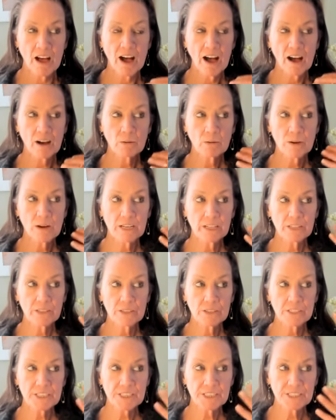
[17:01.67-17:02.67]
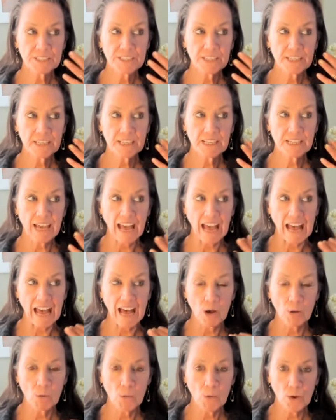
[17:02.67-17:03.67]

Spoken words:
I want you to see how